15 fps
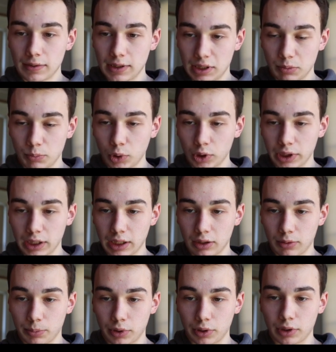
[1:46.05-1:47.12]
and the booking
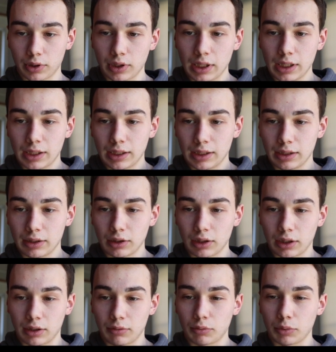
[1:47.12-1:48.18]
helper
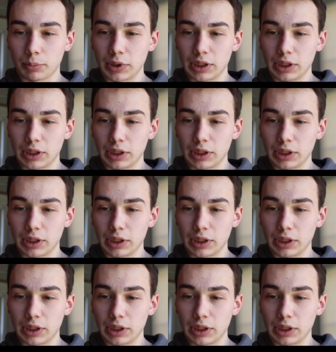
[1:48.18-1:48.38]
will